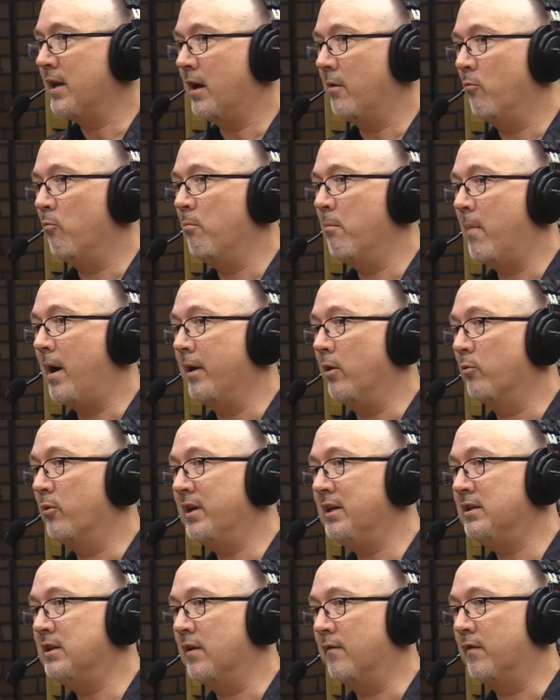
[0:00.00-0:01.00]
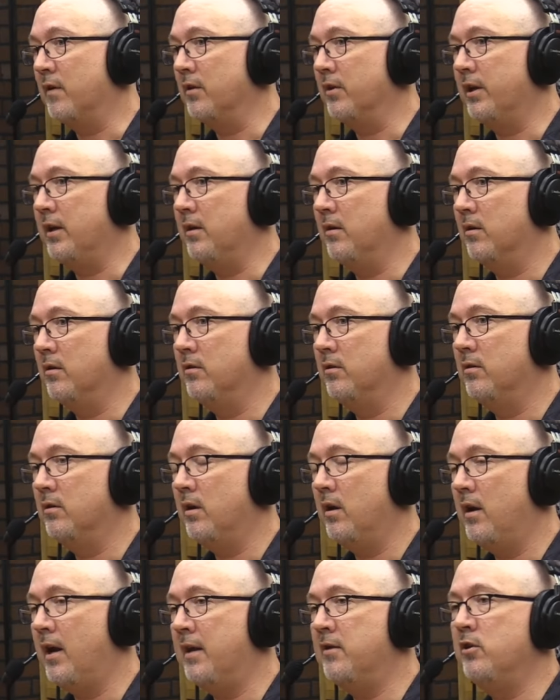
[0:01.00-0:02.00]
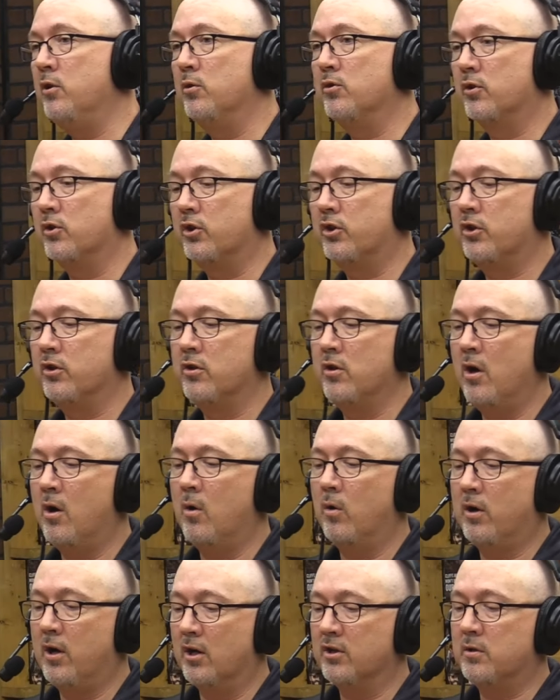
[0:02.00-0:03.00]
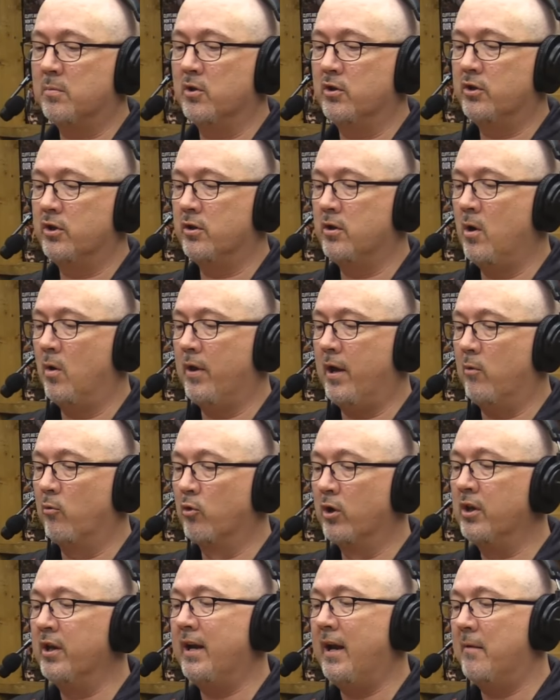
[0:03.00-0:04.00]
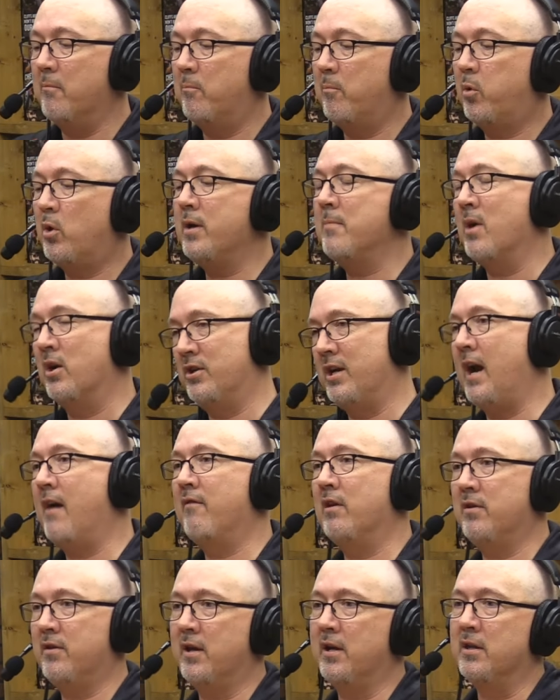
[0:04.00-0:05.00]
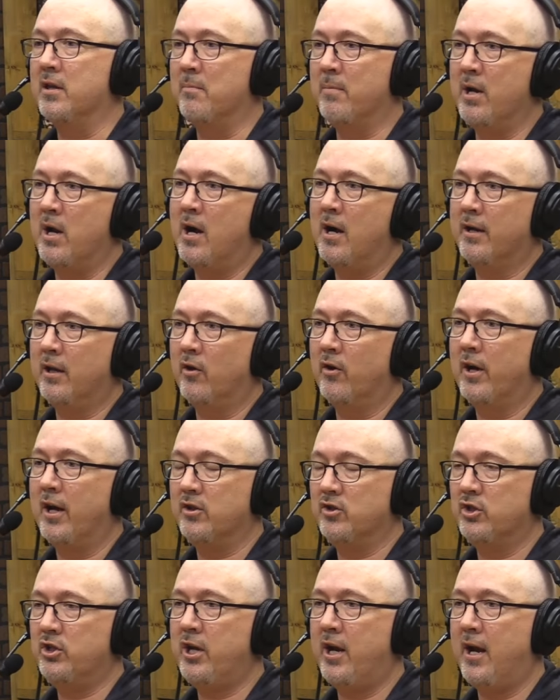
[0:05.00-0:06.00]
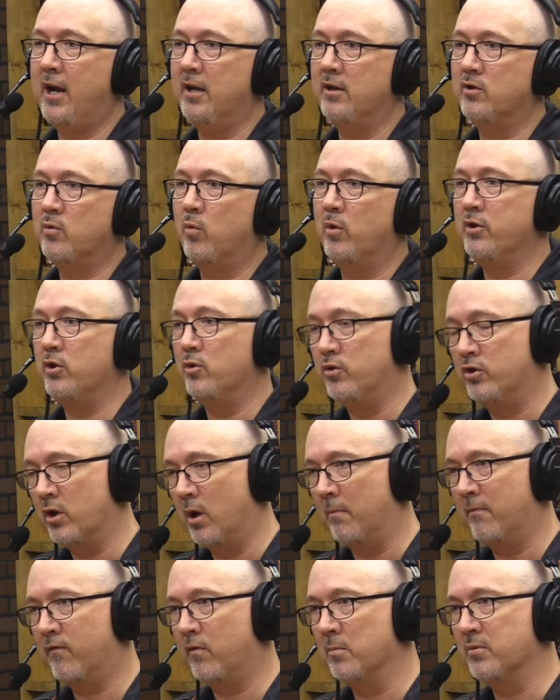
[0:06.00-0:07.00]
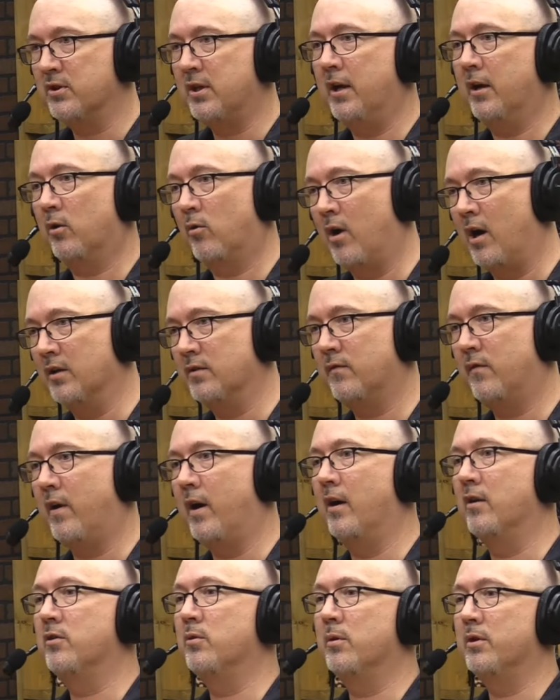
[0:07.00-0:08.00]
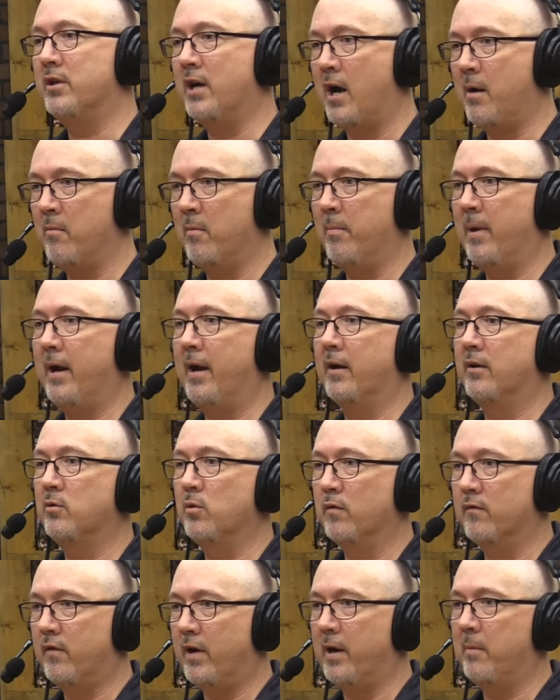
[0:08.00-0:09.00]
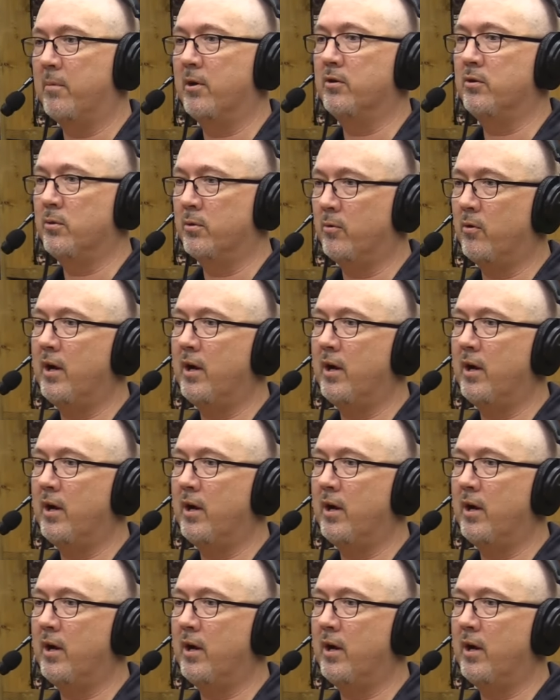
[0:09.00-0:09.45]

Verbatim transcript: that might read differently, end users should know, customers should know that really pretty much everything in the binocular has changed when you jump from, say, a crossfire to a diamondback to a viper to a